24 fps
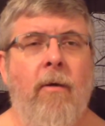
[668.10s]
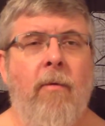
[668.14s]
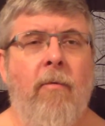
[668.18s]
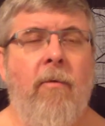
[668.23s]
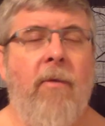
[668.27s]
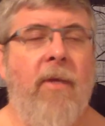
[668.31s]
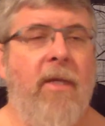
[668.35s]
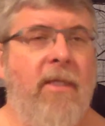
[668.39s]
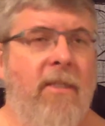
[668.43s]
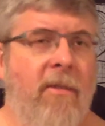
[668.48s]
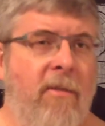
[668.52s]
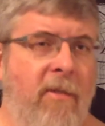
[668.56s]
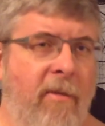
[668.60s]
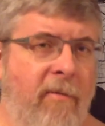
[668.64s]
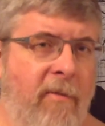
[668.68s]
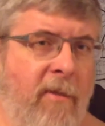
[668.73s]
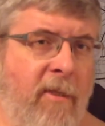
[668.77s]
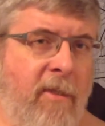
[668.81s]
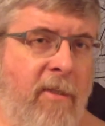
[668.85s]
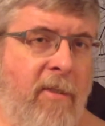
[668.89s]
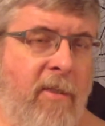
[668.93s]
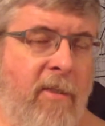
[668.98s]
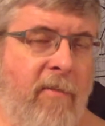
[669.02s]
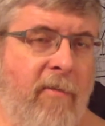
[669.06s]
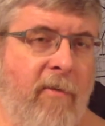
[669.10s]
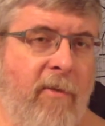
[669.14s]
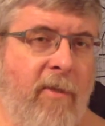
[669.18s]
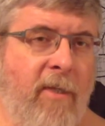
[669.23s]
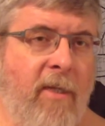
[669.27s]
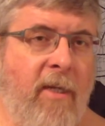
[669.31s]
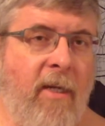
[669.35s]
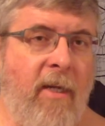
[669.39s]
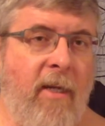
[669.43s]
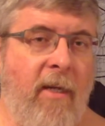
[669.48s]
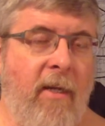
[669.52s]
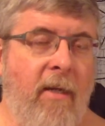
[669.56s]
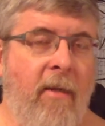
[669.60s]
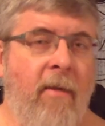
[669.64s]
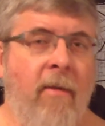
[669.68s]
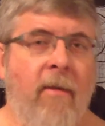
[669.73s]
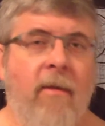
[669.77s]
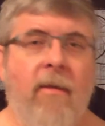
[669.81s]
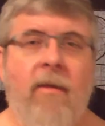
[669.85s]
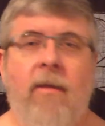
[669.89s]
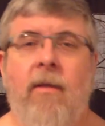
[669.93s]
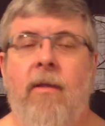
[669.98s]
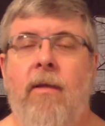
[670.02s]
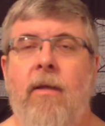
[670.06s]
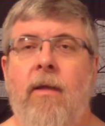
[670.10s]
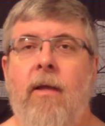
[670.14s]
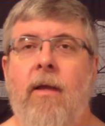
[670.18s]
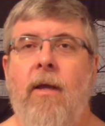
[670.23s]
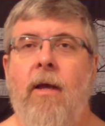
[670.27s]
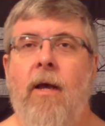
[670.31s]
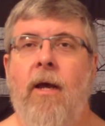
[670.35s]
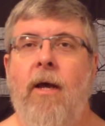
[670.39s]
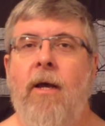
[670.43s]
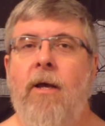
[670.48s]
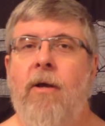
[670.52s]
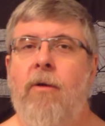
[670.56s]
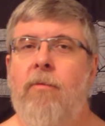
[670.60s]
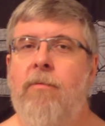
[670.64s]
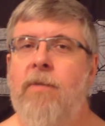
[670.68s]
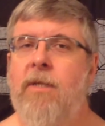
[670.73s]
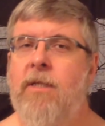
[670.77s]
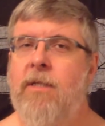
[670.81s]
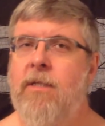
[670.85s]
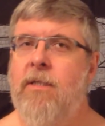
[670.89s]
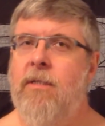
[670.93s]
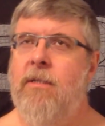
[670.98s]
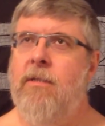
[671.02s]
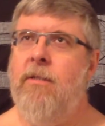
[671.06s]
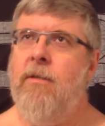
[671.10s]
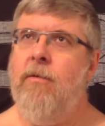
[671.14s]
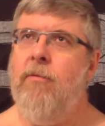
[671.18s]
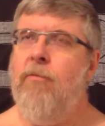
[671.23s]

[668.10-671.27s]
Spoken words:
Well, that's our definitions for today. I hope this